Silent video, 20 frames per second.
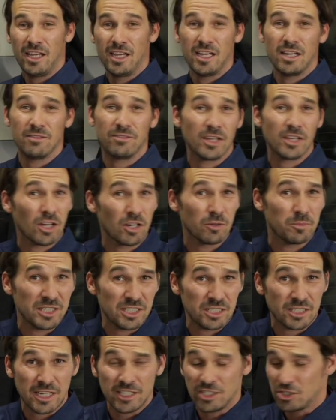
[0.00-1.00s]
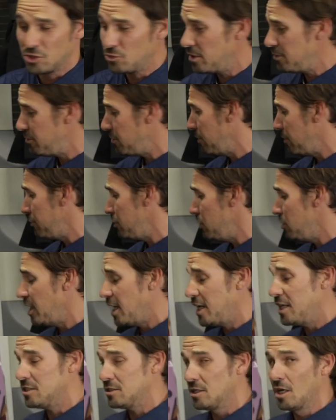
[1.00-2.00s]
if they're going to be stationary for a few
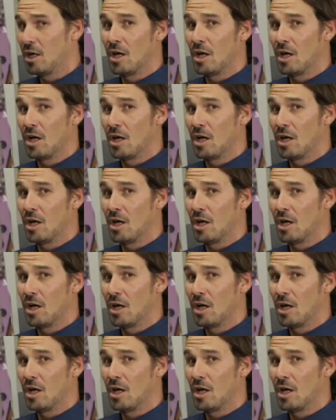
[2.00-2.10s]
days.